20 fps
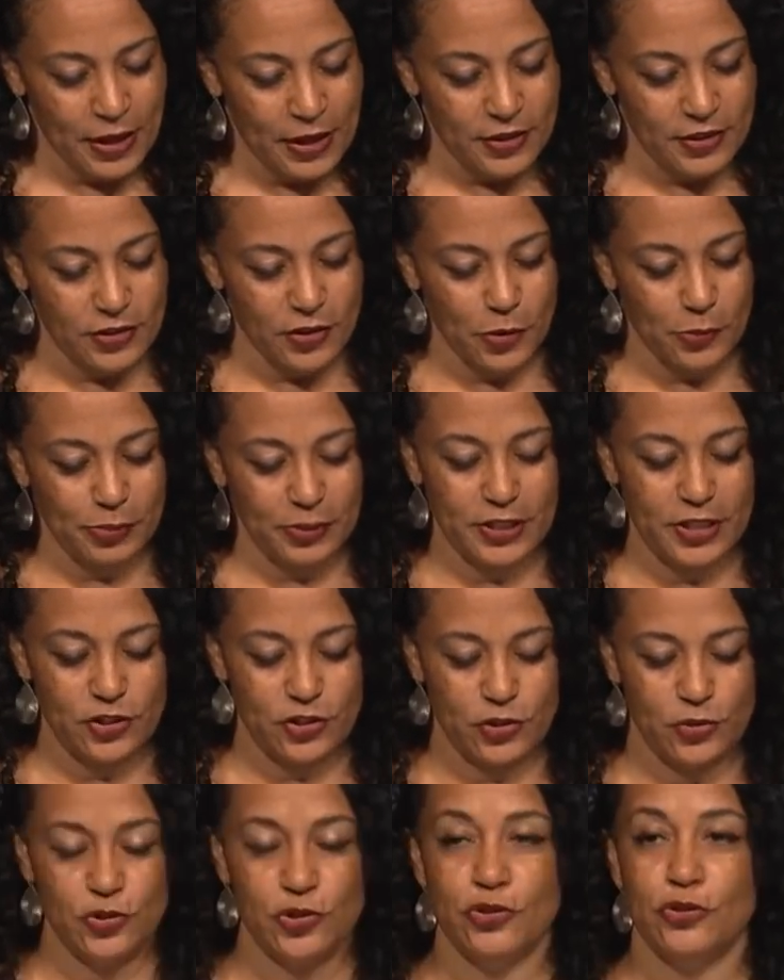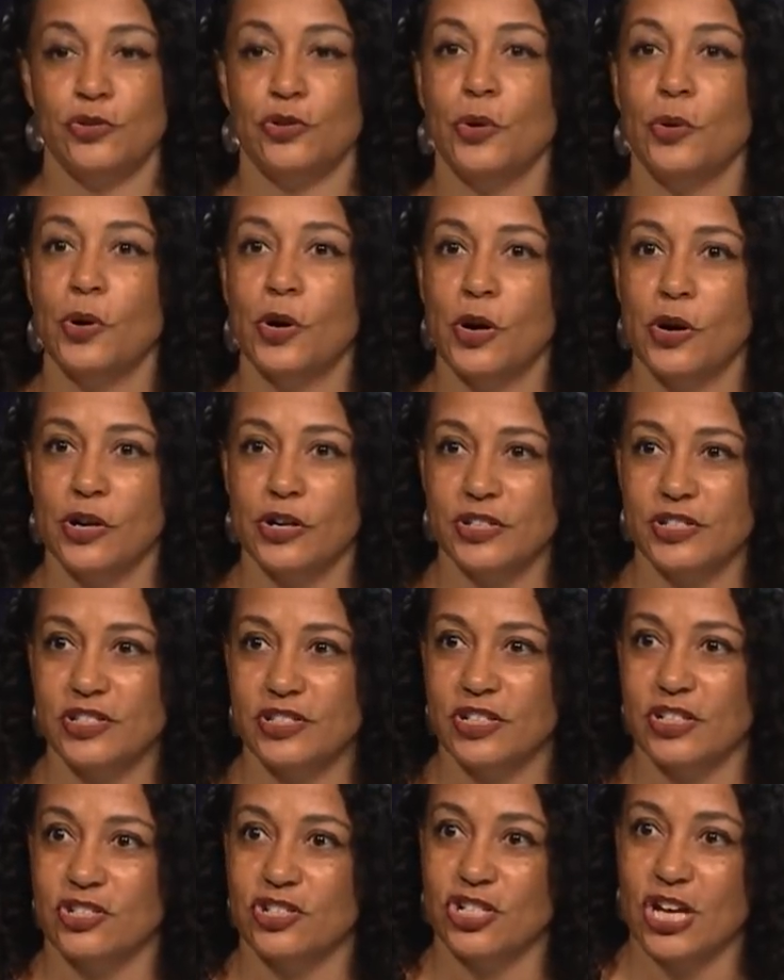So please use your note cards
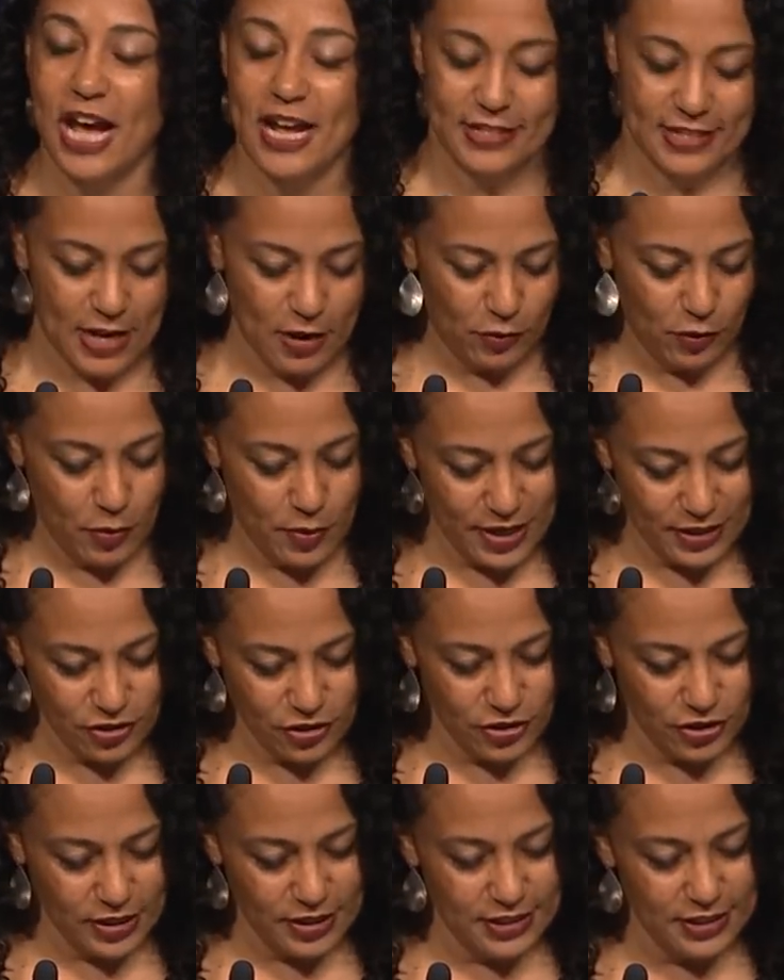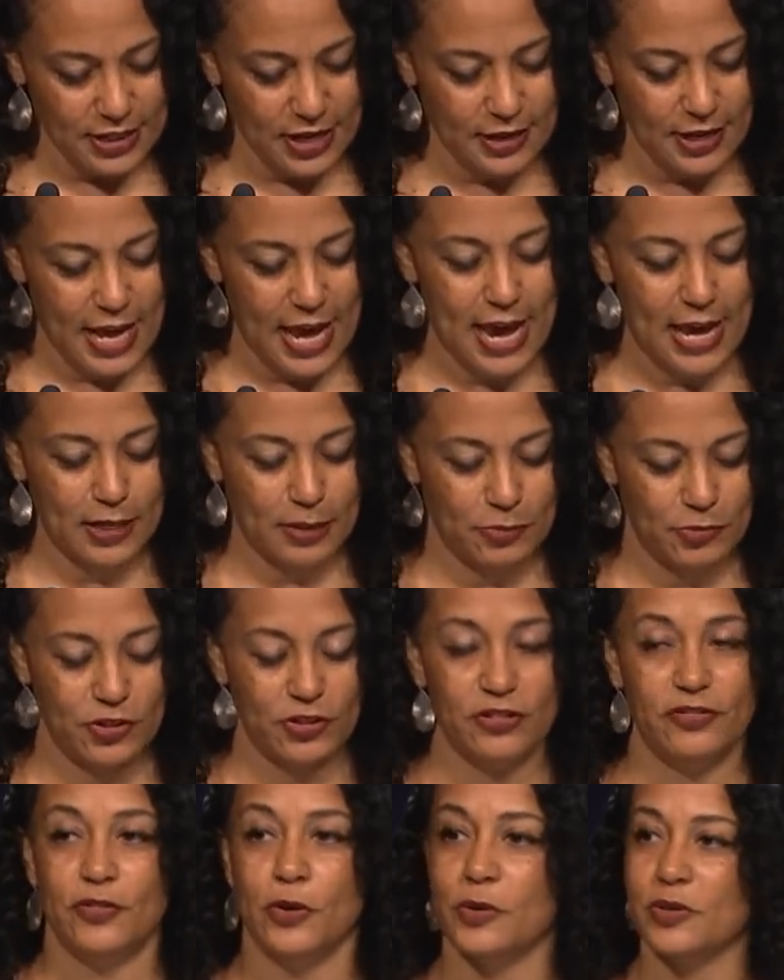to jot down questions and hand them to
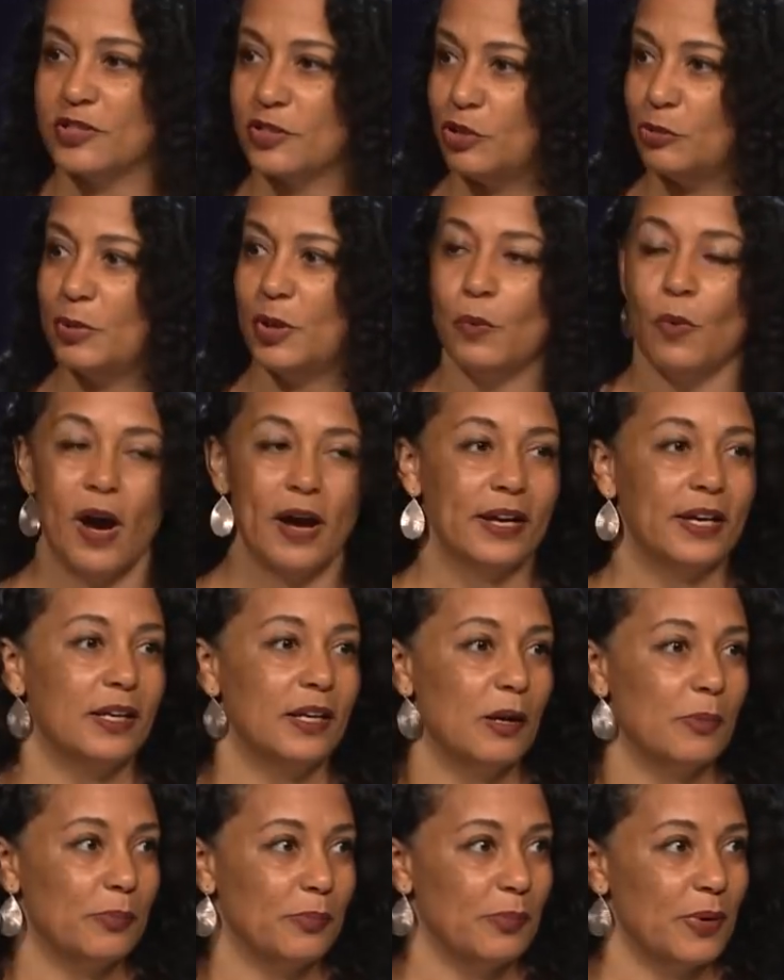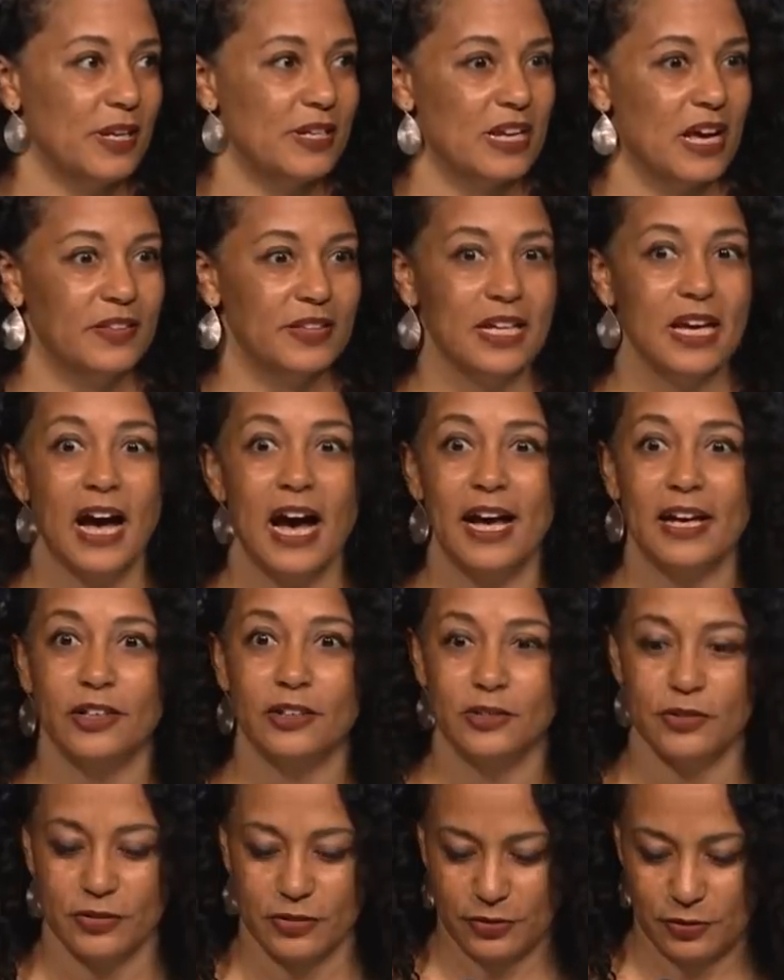the folks that will be walking up and down the
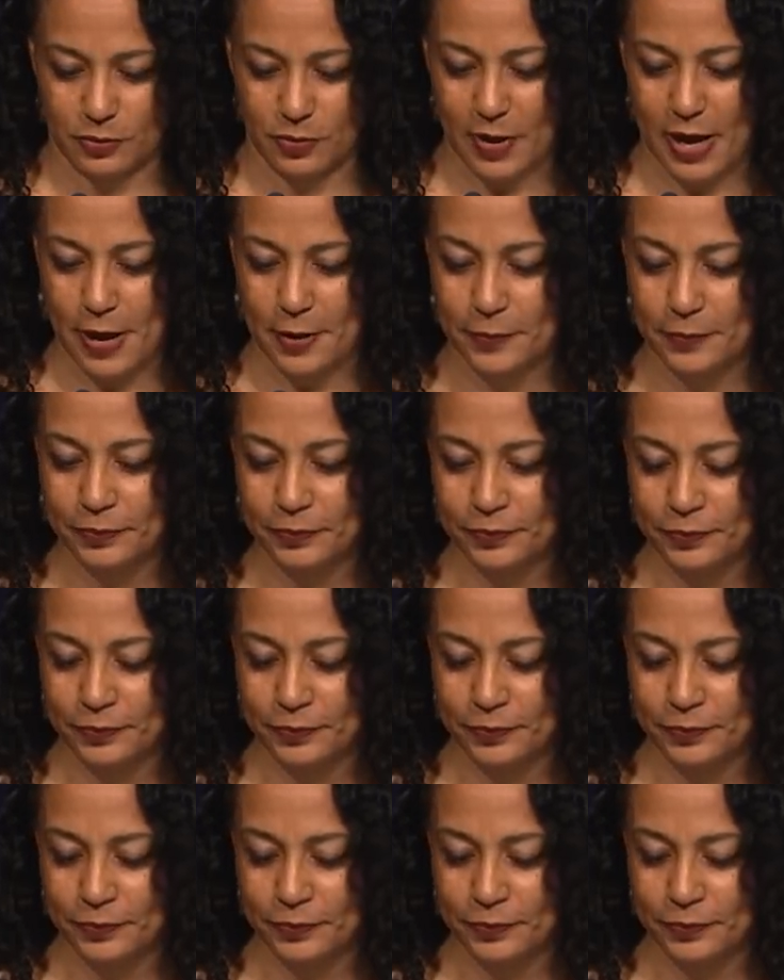aisles throughout.